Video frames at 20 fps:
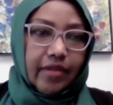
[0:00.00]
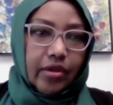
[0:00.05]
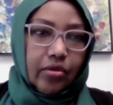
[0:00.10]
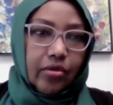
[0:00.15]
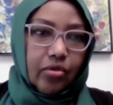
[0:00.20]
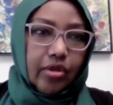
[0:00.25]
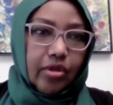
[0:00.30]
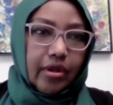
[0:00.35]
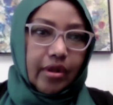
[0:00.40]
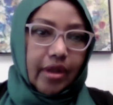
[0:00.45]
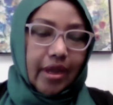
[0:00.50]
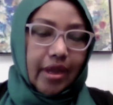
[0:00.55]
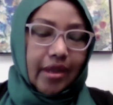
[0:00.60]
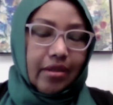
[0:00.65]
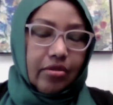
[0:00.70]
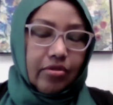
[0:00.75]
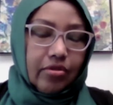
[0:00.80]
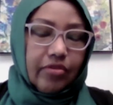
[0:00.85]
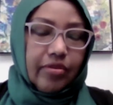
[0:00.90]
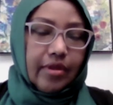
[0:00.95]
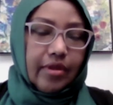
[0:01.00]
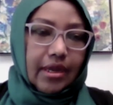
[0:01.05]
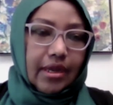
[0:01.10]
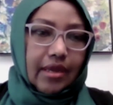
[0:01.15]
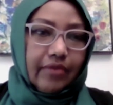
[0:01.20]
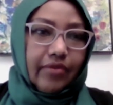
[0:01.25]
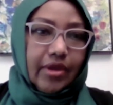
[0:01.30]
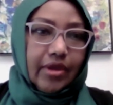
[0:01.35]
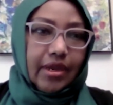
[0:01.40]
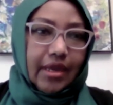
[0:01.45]
I used to
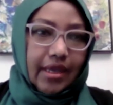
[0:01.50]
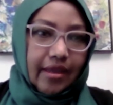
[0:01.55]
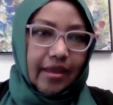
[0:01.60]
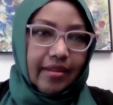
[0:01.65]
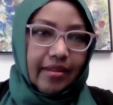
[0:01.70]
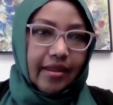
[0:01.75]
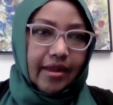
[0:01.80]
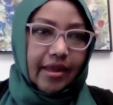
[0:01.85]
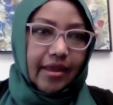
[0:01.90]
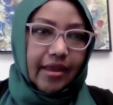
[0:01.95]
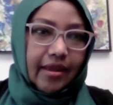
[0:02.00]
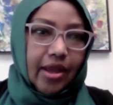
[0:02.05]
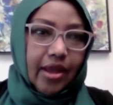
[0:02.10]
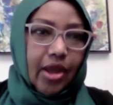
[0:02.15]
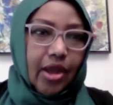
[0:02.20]
live in Italy,